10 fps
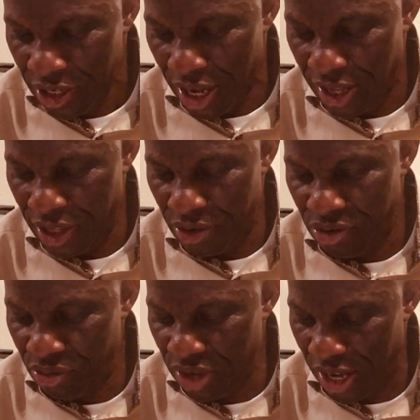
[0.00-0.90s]

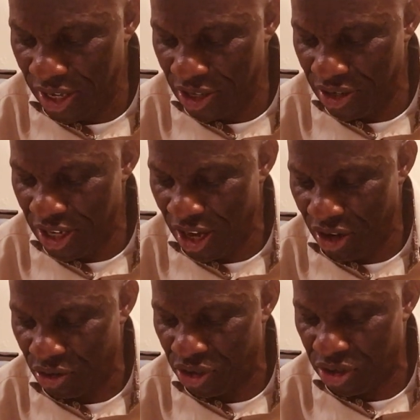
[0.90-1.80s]
hallelujah, into the
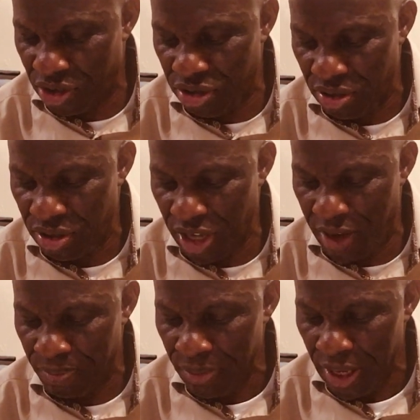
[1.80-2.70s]
house to them
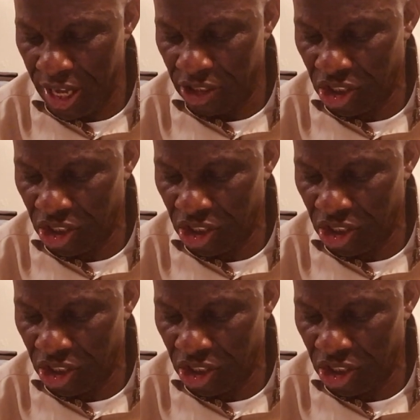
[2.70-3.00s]
and